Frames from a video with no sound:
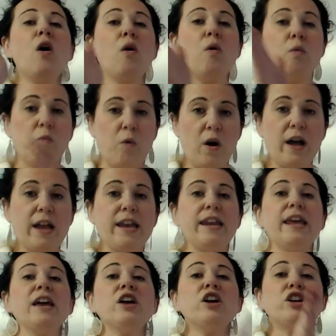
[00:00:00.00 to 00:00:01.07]

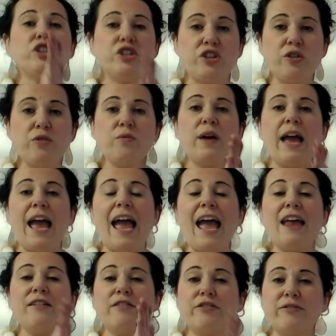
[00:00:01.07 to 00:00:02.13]
1, 2,
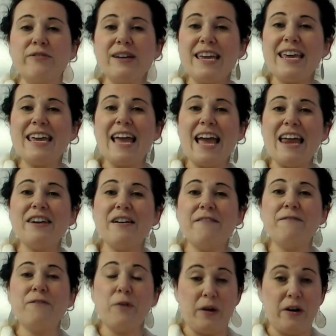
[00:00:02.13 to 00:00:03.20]
and 3 E and a,
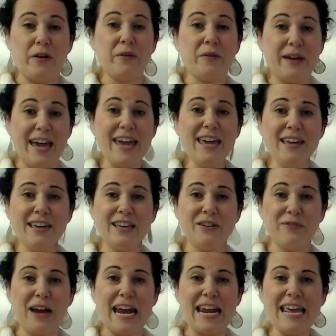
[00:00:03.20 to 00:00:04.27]
4. Okay, you
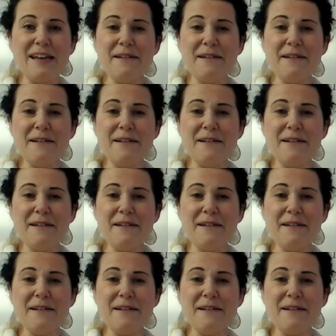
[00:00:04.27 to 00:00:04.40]
ready?